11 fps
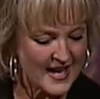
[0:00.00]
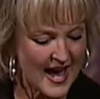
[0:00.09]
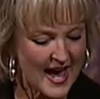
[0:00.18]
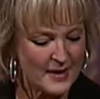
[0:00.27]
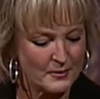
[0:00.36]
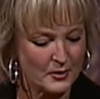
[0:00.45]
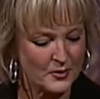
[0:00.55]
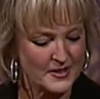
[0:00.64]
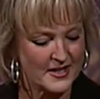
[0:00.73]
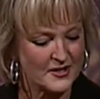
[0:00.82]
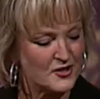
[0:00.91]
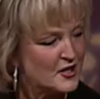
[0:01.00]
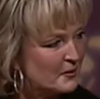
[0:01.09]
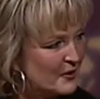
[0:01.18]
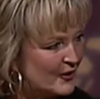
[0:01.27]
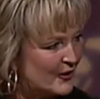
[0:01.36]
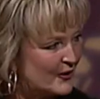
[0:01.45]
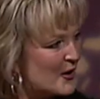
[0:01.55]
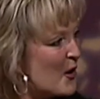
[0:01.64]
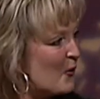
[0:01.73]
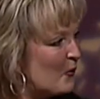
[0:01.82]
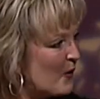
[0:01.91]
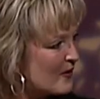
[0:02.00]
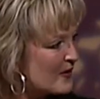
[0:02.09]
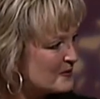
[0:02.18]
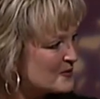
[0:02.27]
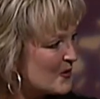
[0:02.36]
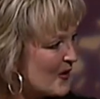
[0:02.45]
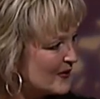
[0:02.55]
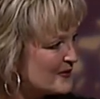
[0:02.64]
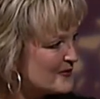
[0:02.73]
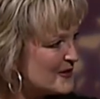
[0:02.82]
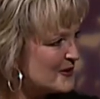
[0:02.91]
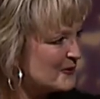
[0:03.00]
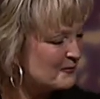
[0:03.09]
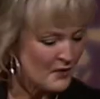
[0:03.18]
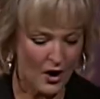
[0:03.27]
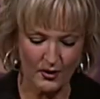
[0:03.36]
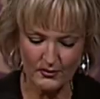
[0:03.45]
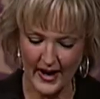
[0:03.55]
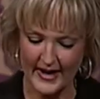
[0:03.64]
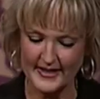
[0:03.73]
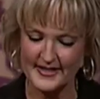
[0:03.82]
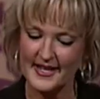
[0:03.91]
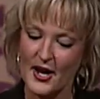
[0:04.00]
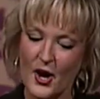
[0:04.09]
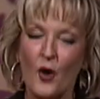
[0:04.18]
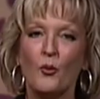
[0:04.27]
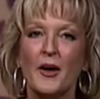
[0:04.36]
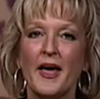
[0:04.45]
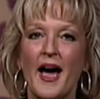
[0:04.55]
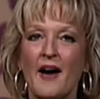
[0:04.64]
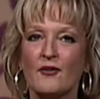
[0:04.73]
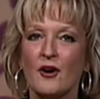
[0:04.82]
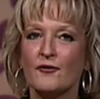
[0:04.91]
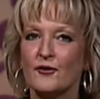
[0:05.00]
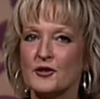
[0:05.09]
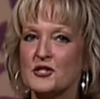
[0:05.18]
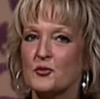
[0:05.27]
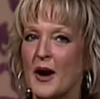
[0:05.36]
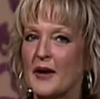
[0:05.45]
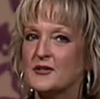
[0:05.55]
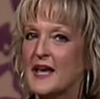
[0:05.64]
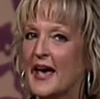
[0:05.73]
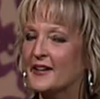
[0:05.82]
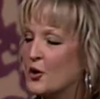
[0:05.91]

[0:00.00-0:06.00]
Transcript: and Marissa Schimmeler. Welcome to all of you. All right, we have our first round 10